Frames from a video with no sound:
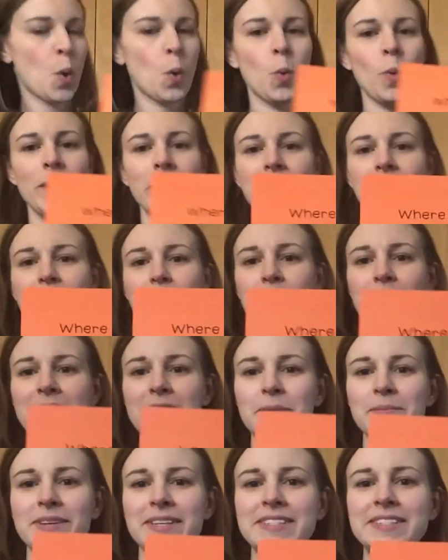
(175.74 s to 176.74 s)
Where are
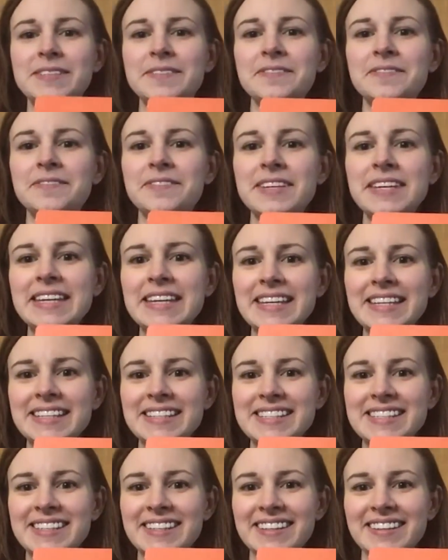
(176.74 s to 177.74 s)
baby's
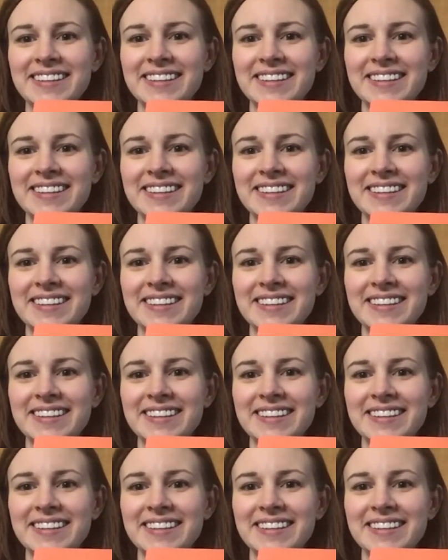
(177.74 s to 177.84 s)
feet?